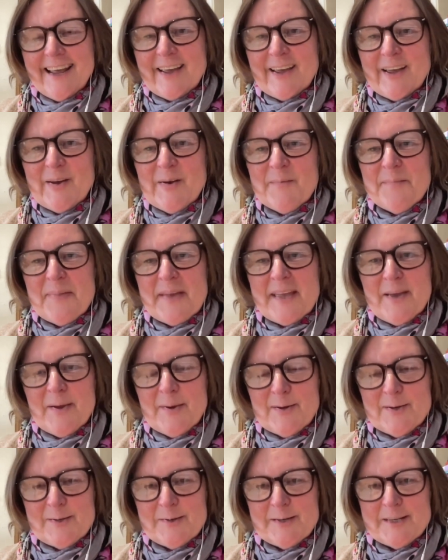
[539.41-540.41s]
can be
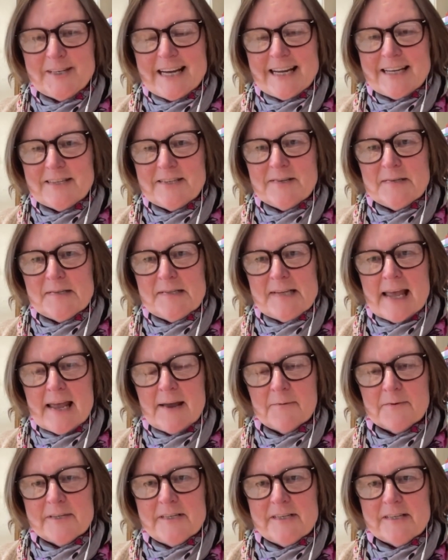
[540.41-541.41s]
used, which, as you say,
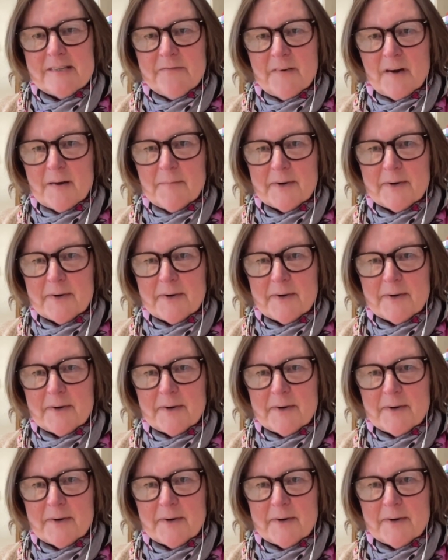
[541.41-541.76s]
was just very